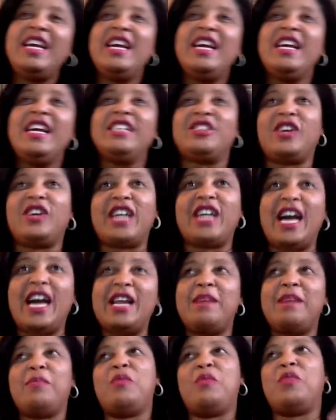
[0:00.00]
So I got
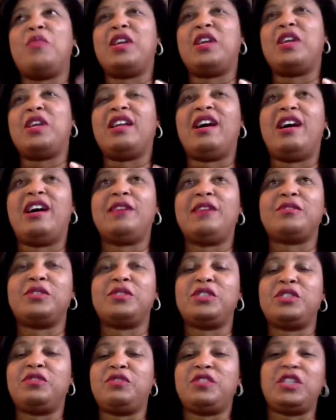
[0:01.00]
up at 1 o'clock.
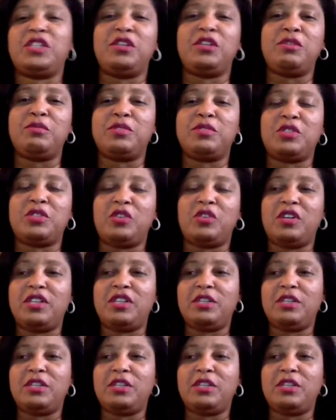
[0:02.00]
Christopher Terry was on.